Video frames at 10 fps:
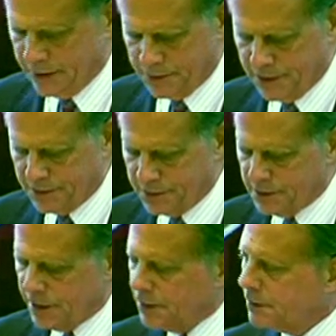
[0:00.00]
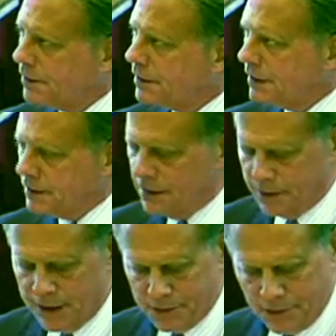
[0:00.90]
assistance they could in
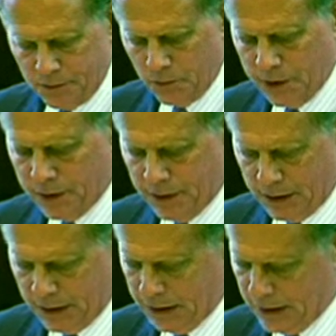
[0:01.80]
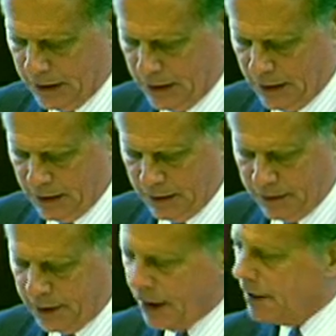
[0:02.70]
connection with the
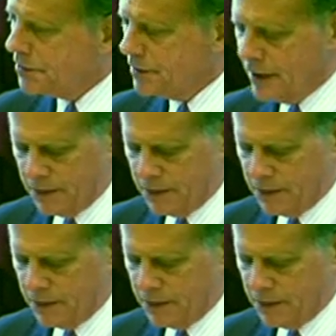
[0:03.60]
litigation that